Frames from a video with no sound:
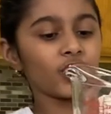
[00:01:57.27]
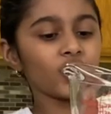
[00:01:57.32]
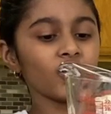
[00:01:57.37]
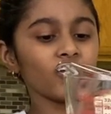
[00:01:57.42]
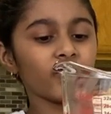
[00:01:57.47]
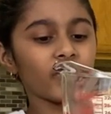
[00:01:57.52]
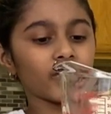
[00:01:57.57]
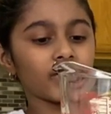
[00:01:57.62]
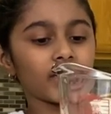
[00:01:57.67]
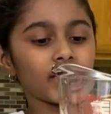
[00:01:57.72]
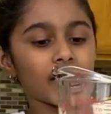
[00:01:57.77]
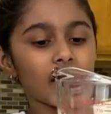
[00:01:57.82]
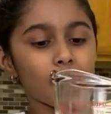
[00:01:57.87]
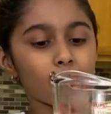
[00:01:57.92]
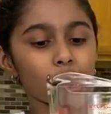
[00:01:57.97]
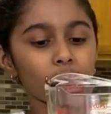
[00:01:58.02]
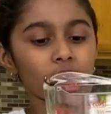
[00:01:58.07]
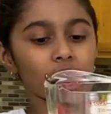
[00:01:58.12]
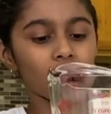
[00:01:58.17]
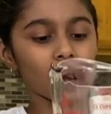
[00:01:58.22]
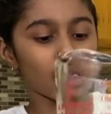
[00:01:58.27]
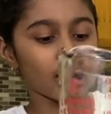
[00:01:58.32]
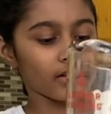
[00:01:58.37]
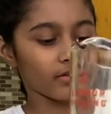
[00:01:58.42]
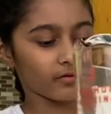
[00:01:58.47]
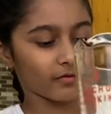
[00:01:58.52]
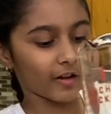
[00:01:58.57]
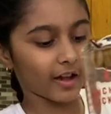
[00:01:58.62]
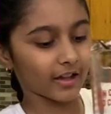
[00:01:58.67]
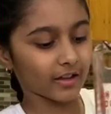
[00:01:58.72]
250 ml
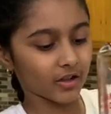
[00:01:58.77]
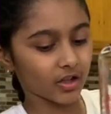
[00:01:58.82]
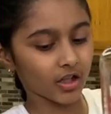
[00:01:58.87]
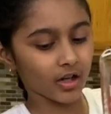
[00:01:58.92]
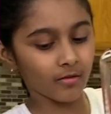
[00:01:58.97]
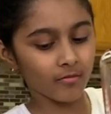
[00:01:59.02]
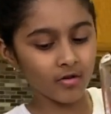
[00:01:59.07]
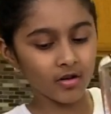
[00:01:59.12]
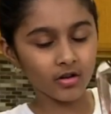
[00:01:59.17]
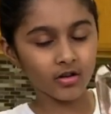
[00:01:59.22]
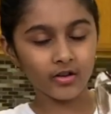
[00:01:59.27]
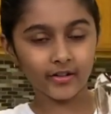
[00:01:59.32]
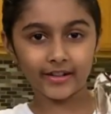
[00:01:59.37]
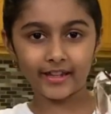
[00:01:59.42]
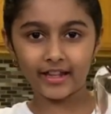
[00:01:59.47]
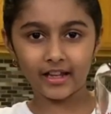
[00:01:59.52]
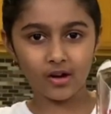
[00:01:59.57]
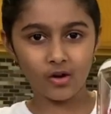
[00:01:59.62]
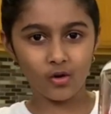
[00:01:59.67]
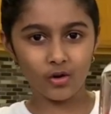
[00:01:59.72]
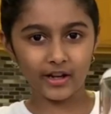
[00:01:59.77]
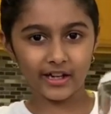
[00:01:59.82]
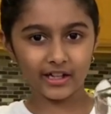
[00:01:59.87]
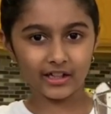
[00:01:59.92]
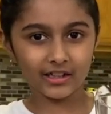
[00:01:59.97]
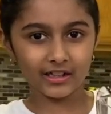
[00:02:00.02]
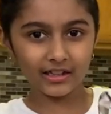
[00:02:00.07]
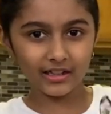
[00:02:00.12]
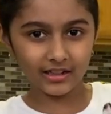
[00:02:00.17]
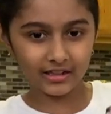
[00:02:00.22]
of vegetable cooking oil.